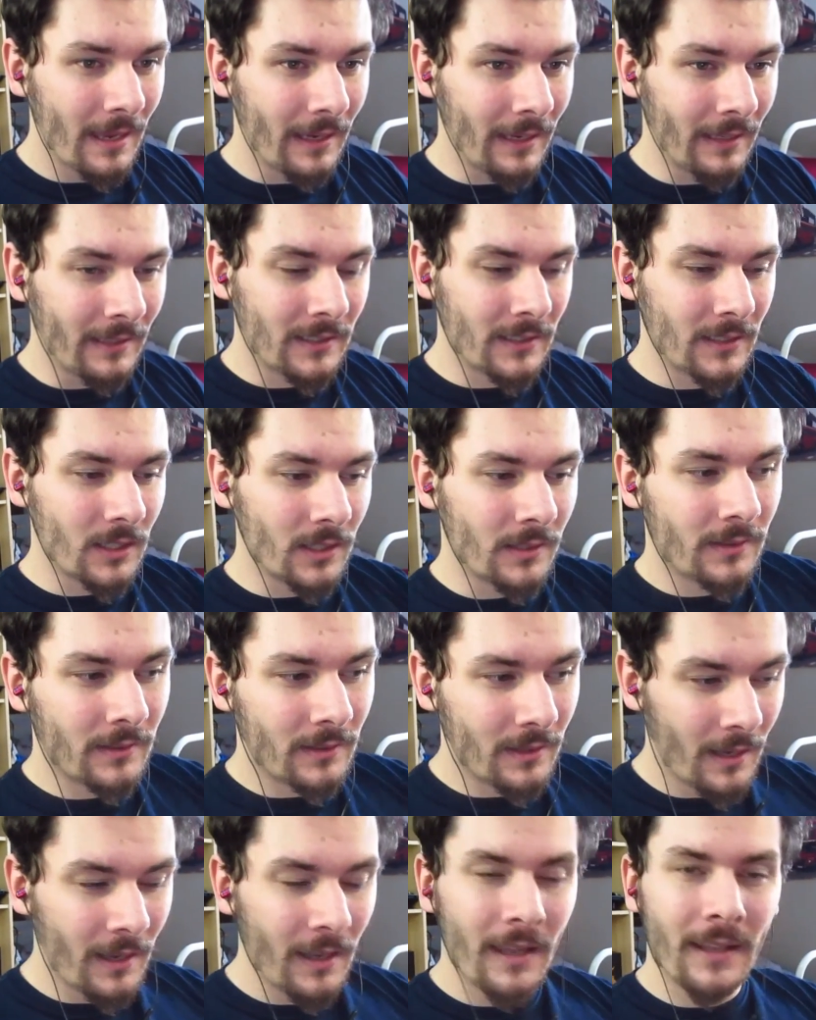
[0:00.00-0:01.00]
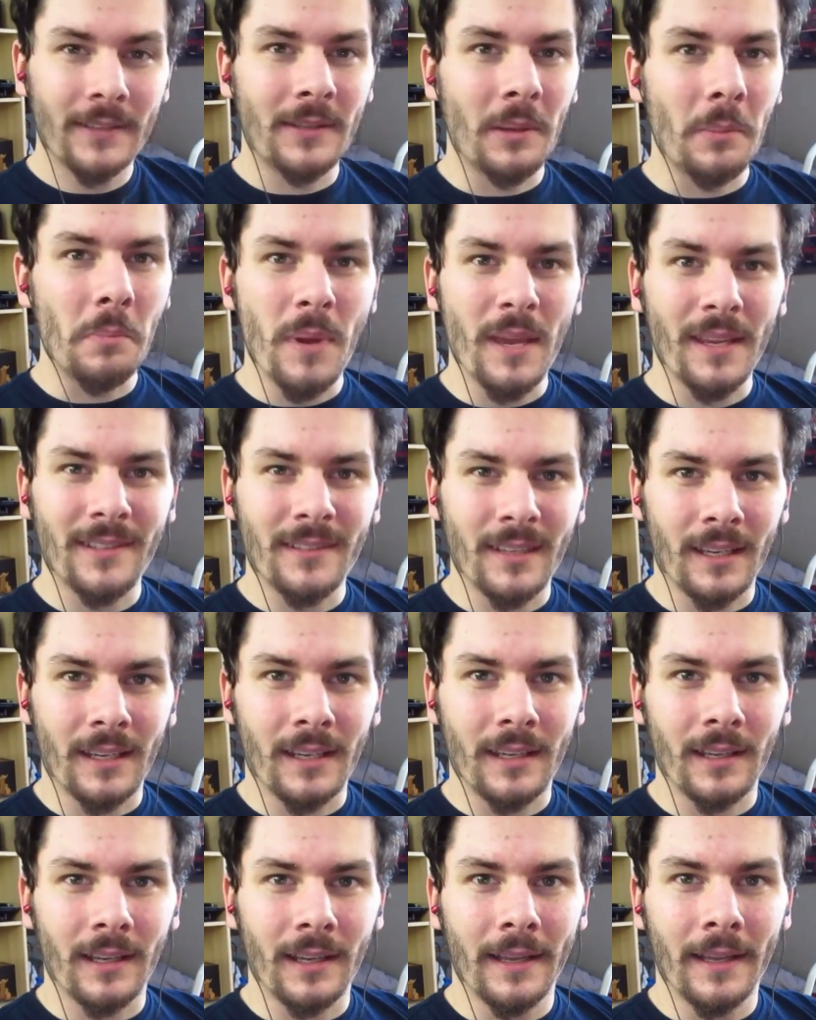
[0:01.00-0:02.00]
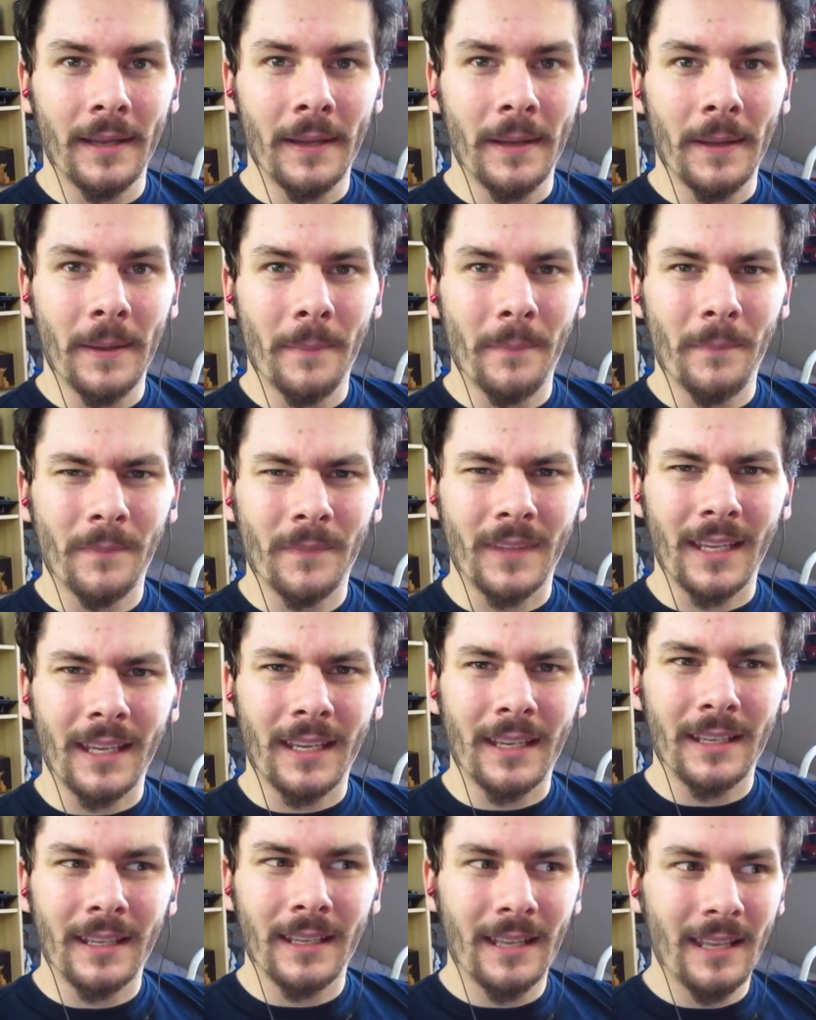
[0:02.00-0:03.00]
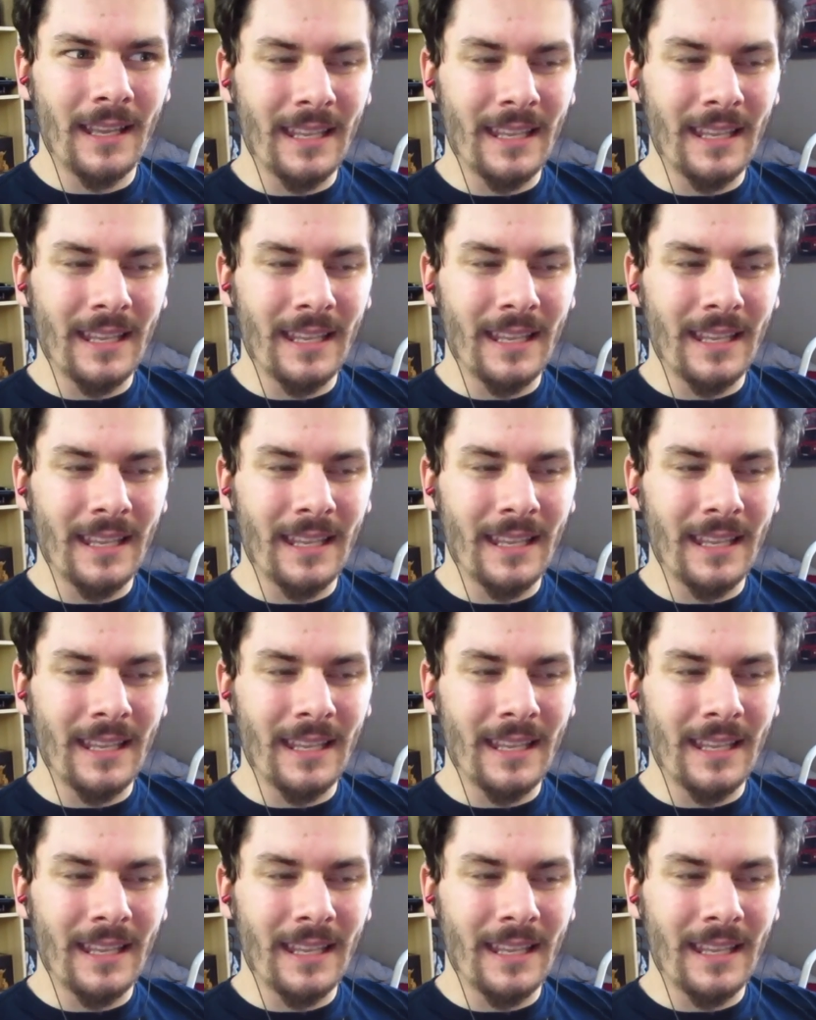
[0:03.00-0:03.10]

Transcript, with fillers: It's just some basic, um, like,